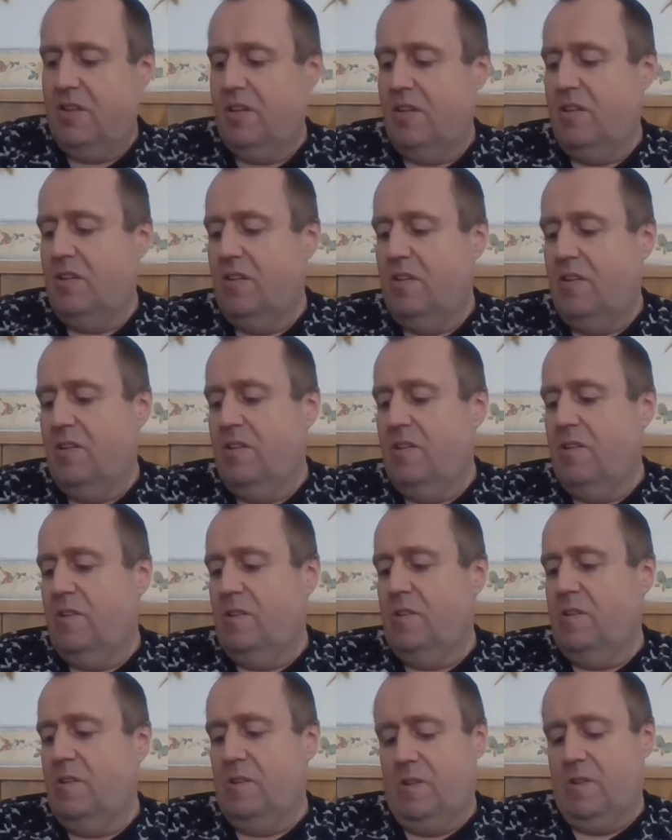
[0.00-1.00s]

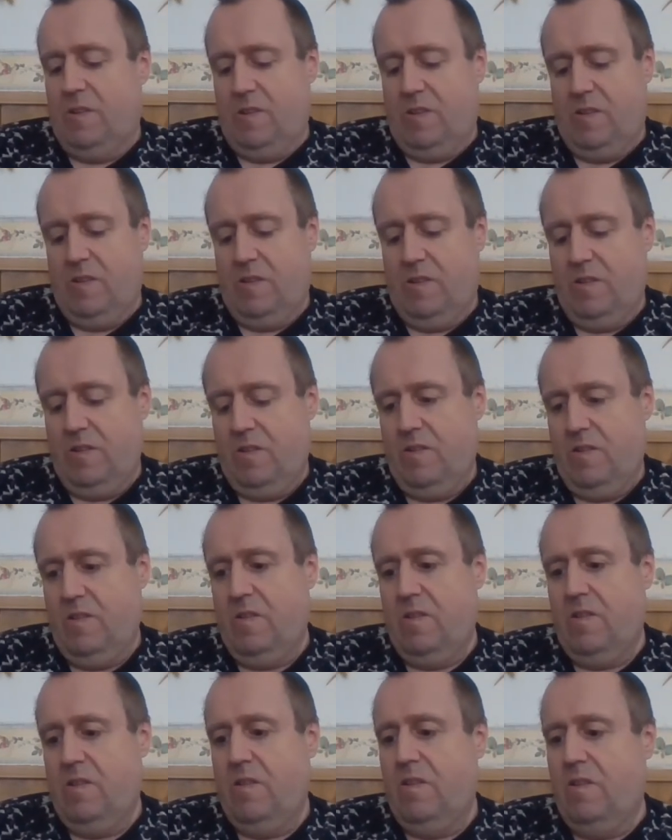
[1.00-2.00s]

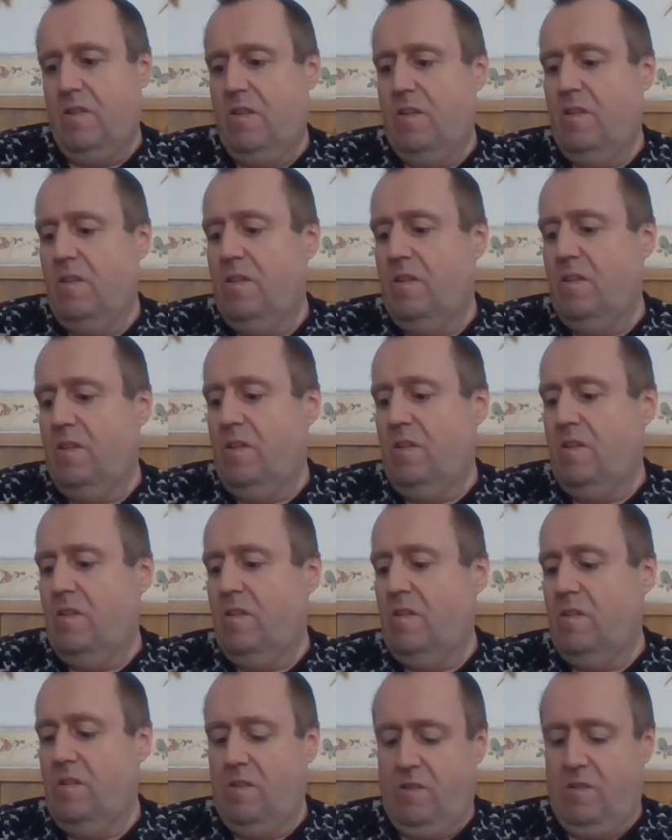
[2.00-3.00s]

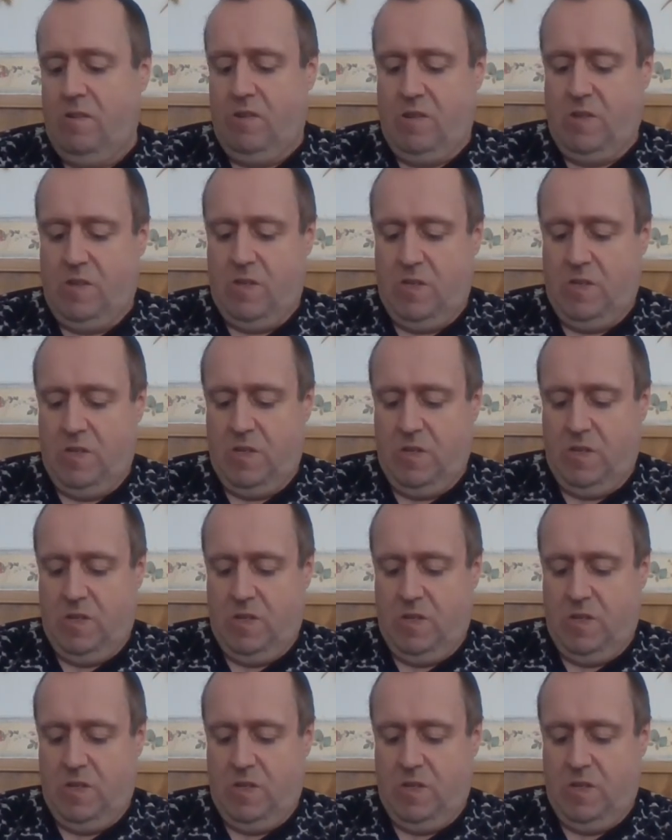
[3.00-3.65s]
[no speech]